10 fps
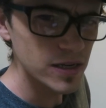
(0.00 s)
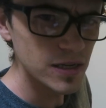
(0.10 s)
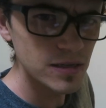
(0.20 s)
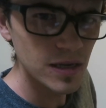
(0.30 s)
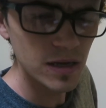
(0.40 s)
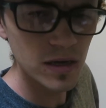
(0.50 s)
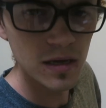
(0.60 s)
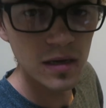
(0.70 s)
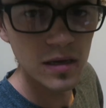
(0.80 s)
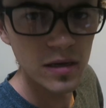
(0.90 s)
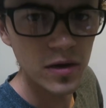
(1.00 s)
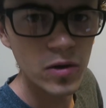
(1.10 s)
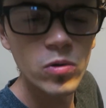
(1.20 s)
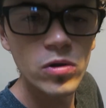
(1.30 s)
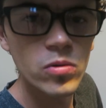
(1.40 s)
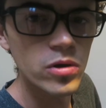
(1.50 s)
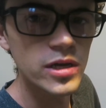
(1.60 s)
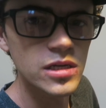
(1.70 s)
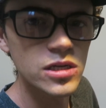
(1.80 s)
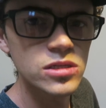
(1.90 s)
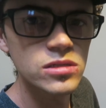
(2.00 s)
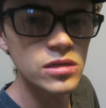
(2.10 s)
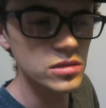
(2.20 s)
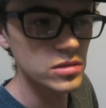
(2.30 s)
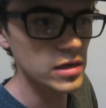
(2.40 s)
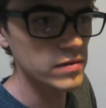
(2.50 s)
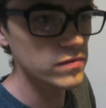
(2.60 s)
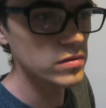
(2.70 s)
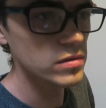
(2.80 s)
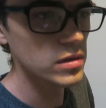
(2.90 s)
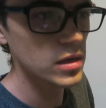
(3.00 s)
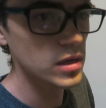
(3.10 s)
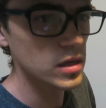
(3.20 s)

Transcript: ideas, like, you know, what organizations I can sign up for